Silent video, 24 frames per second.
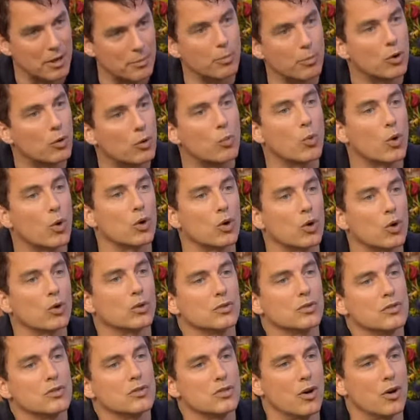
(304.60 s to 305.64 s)
And do
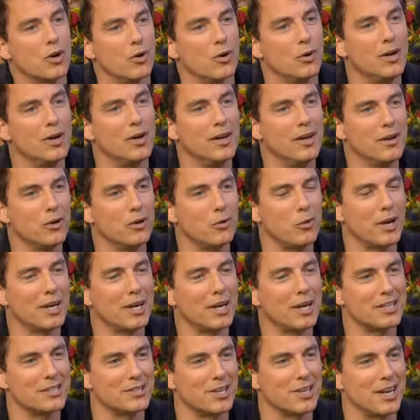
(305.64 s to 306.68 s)
you like getting the
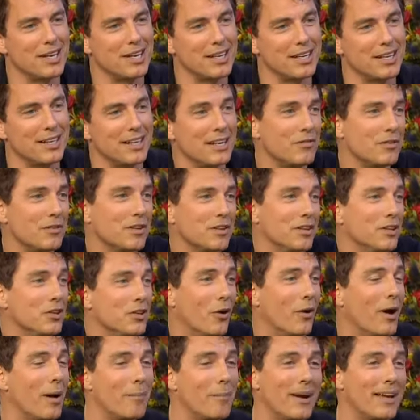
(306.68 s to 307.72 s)
evil roles? I mean,
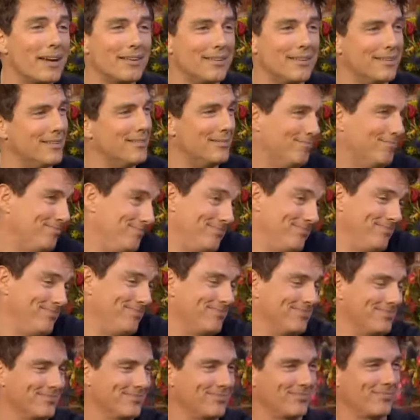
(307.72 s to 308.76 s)
the bad
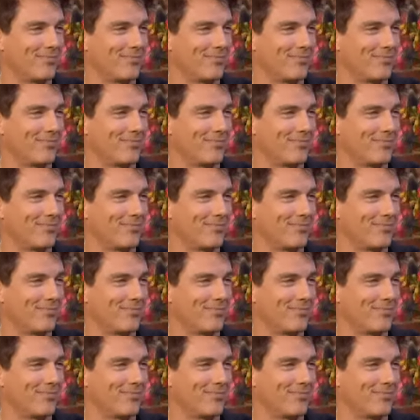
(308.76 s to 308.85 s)
guy stuff.